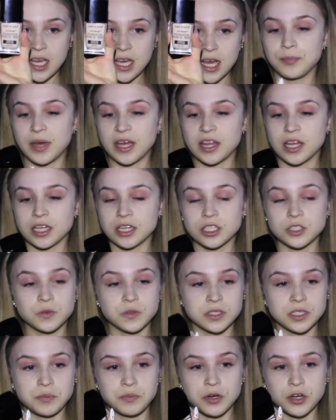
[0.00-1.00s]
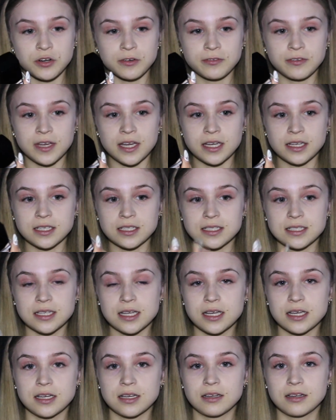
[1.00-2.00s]
I thought this was a
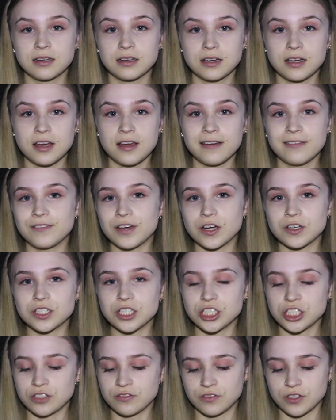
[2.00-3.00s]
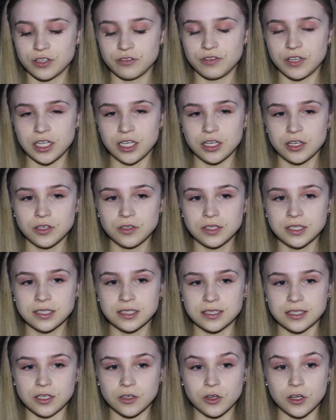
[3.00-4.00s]
perfect foundation for the video,
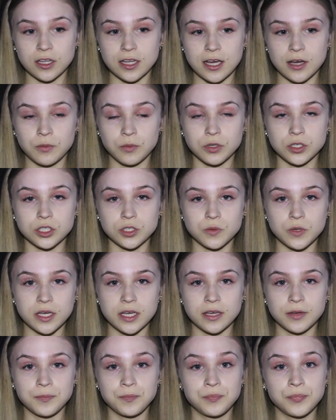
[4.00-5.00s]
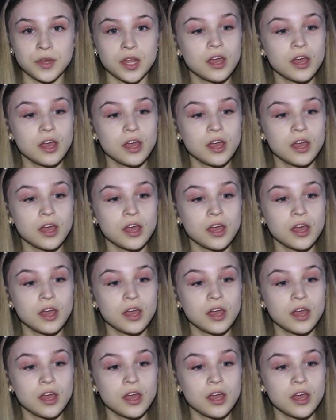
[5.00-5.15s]
considering that we're doing